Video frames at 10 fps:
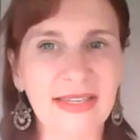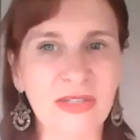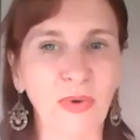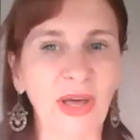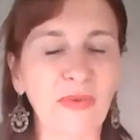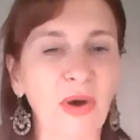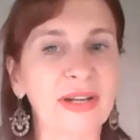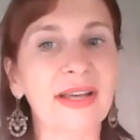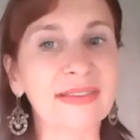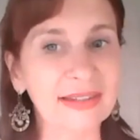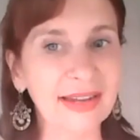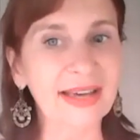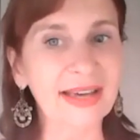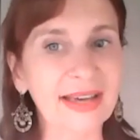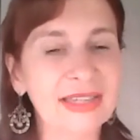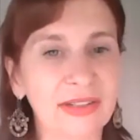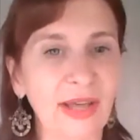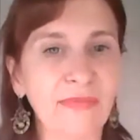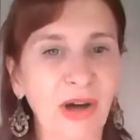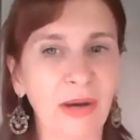that this is what I wanted. And the next
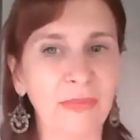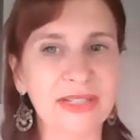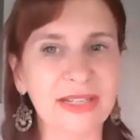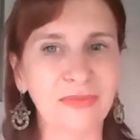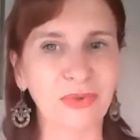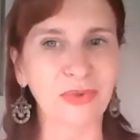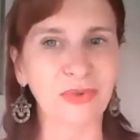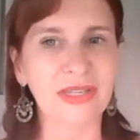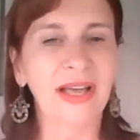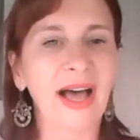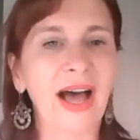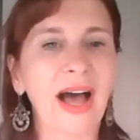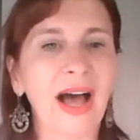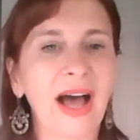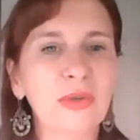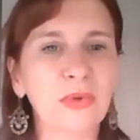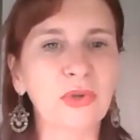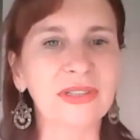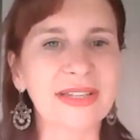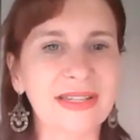thought that popped in was, how in
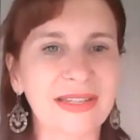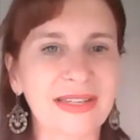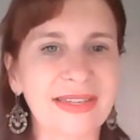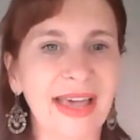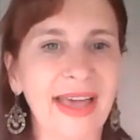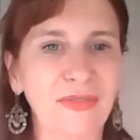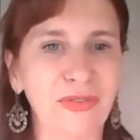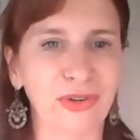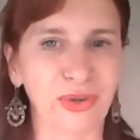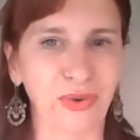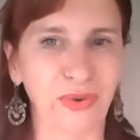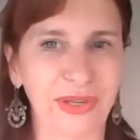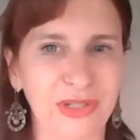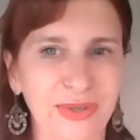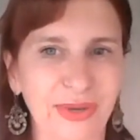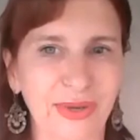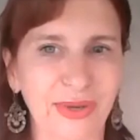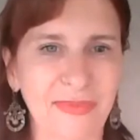the world is this ever going to